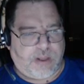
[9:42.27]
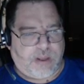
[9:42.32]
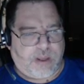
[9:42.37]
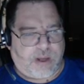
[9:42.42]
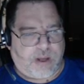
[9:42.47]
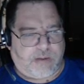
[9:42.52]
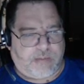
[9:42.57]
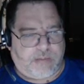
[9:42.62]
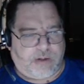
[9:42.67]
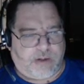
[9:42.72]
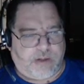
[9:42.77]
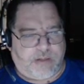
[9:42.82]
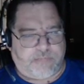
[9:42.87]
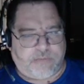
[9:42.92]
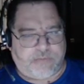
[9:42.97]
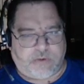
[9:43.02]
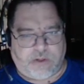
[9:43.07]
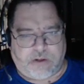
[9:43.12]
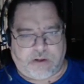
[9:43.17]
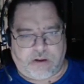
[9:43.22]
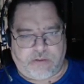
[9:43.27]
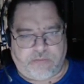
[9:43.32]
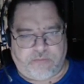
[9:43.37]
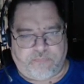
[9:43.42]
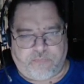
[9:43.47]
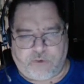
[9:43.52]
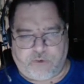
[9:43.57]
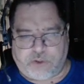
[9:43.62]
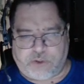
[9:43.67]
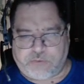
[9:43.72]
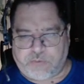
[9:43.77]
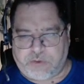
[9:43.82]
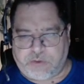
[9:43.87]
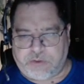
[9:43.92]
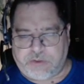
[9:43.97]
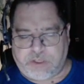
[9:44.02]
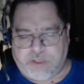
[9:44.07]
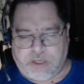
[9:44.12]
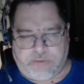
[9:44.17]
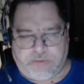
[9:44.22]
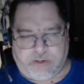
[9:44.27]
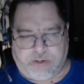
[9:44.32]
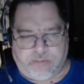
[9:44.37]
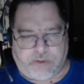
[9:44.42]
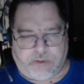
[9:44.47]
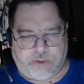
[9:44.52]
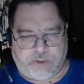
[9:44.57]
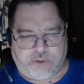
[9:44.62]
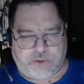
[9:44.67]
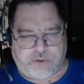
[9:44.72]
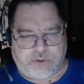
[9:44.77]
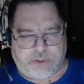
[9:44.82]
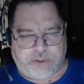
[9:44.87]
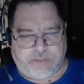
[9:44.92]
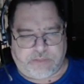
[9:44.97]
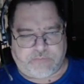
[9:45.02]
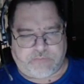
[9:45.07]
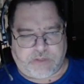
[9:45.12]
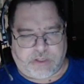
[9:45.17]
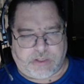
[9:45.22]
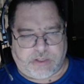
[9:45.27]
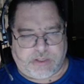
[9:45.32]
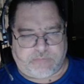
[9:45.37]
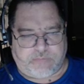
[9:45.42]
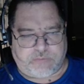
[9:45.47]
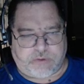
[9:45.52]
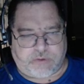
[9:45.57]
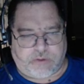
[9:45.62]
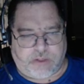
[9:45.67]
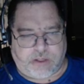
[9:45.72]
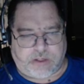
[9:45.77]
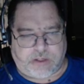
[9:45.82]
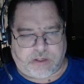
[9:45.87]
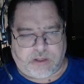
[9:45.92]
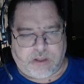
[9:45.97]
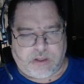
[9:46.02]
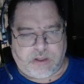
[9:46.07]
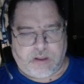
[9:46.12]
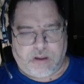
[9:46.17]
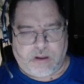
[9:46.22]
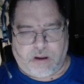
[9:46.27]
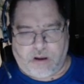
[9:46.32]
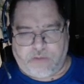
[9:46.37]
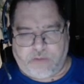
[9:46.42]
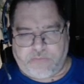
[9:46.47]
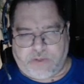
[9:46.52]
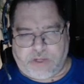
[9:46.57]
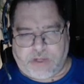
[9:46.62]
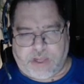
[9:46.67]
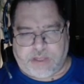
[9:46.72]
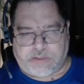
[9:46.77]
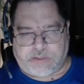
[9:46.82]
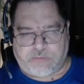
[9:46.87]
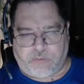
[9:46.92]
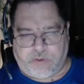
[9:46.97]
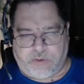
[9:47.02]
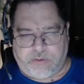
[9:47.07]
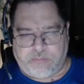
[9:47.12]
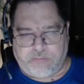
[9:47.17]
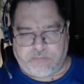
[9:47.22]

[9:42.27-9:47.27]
and I'm going to left click on the first one, and then I'm going to shift left click on the last one,